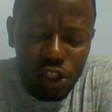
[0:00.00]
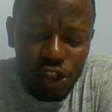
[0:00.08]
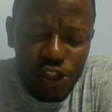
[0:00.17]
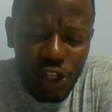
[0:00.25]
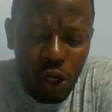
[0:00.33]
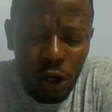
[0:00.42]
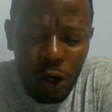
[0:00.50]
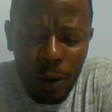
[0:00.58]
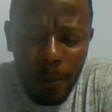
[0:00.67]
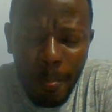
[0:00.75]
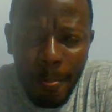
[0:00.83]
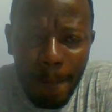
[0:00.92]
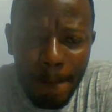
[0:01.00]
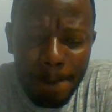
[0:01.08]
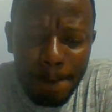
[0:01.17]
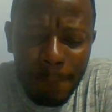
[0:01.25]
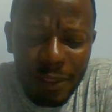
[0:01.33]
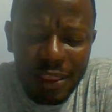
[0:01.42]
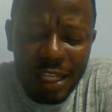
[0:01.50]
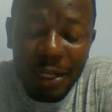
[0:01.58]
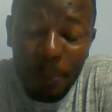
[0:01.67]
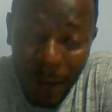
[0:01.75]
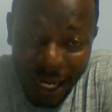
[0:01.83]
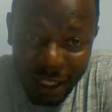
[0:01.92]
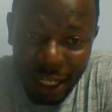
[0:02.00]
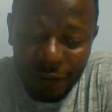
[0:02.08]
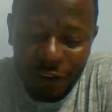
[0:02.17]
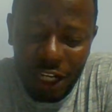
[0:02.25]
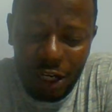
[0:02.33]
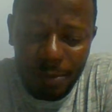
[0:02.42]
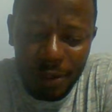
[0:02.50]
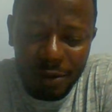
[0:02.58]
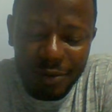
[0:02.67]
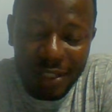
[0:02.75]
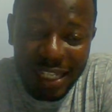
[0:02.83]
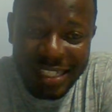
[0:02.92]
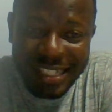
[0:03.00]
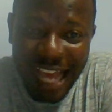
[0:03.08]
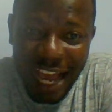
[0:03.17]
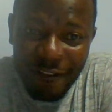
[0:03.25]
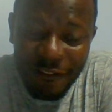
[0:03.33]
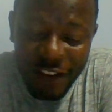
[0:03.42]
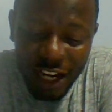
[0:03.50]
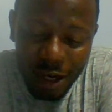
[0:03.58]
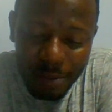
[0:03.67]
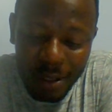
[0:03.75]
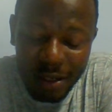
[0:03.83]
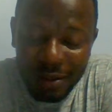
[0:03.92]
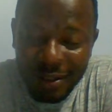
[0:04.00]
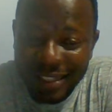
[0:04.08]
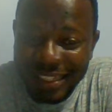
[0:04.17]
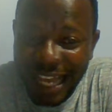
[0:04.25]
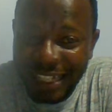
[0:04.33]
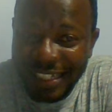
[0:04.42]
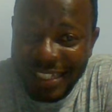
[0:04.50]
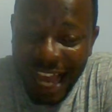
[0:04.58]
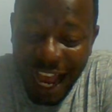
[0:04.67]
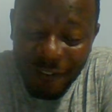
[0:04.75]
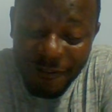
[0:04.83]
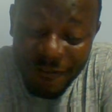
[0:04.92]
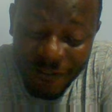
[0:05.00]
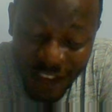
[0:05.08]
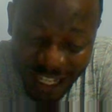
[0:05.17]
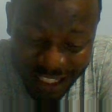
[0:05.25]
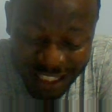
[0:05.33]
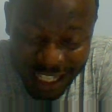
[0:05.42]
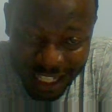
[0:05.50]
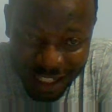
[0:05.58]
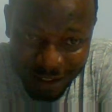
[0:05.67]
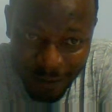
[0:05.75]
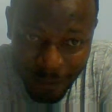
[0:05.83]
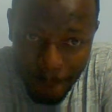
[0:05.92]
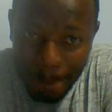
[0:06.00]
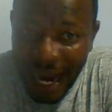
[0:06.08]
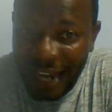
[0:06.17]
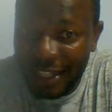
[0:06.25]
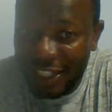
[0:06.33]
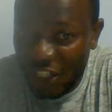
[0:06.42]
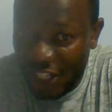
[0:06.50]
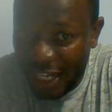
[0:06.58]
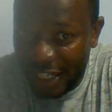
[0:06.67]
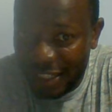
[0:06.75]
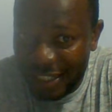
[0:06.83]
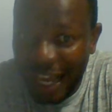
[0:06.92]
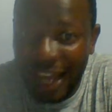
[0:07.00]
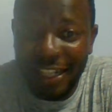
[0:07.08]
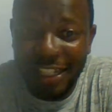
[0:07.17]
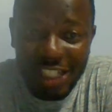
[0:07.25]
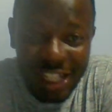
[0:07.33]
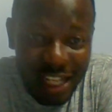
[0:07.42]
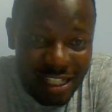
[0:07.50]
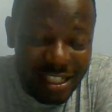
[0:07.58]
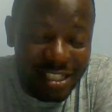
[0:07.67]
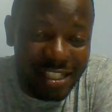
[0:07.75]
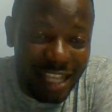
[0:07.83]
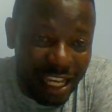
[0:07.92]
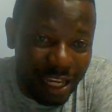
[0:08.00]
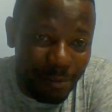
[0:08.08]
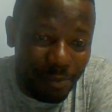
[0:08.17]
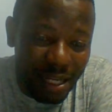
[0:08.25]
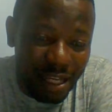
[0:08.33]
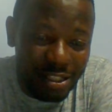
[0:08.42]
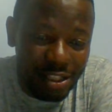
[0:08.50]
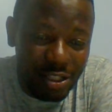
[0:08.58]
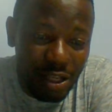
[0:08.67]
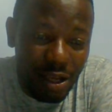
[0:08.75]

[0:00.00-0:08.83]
So the dependent variable is that variable that is affected by the change, and the change is taking place